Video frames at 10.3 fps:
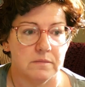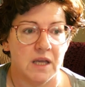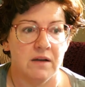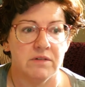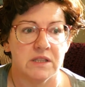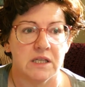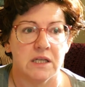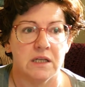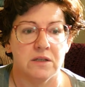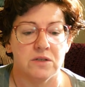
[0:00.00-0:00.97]

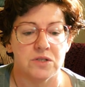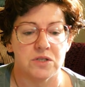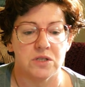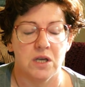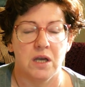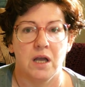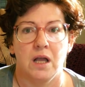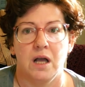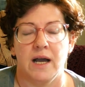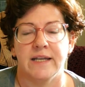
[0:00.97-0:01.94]
Everything is,
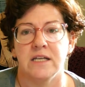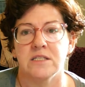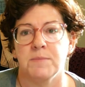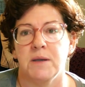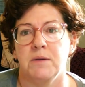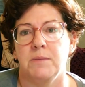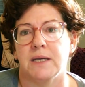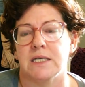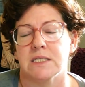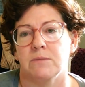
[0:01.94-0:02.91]
I guess maybe
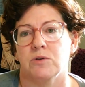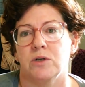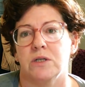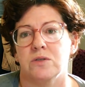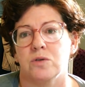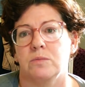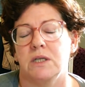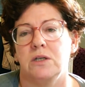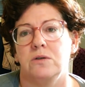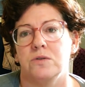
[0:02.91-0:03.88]
because I'm learning so many
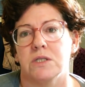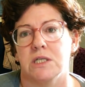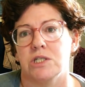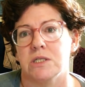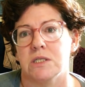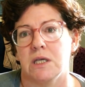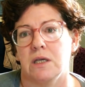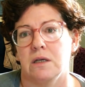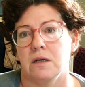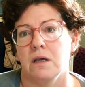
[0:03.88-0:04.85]
new stitches
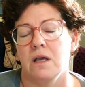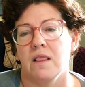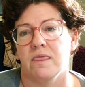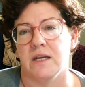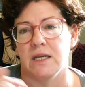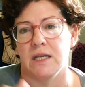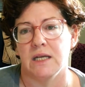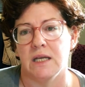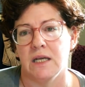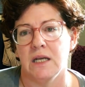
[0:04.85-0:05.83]
in the
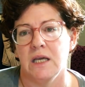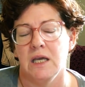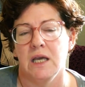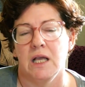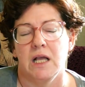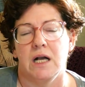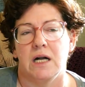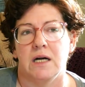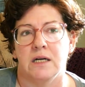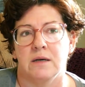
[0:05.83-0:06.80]
knitting
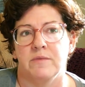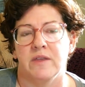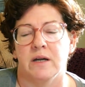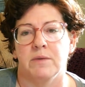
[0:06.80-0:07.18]
that